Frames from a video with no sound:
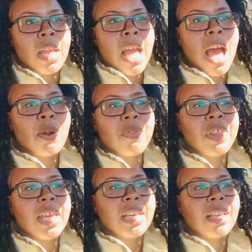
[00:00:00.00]
I don't
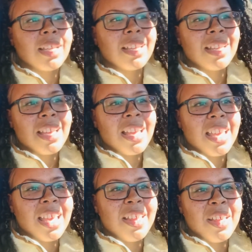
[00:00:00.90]
think
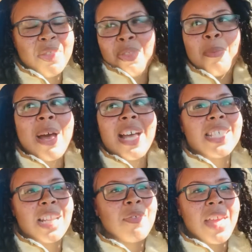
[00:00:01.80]
the
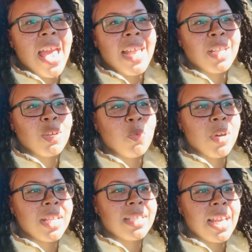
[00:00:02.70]
mindset of an addict
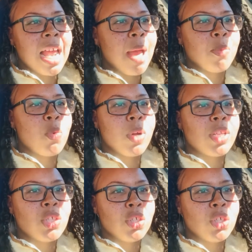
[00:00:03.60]
was that I'm
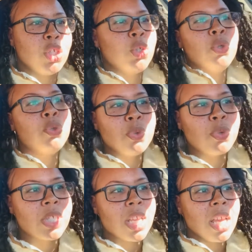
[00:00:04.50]
going to
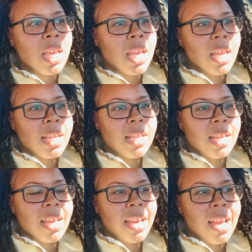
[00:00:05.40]
use
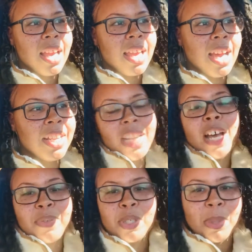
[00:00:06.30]

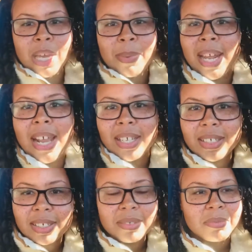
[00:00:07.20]
enough to become an addict.
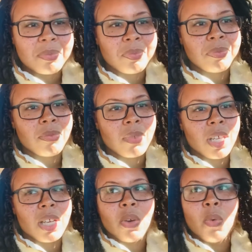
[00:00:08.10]

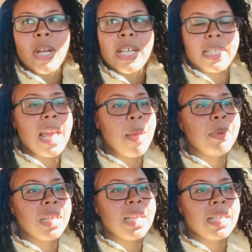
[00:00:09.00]
What is
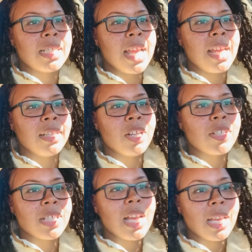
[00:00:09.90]
happening is that
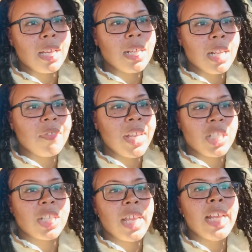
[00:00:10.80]
there's not enough
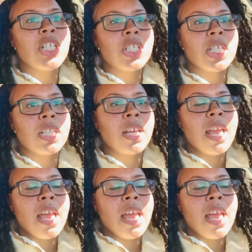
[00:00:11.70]
education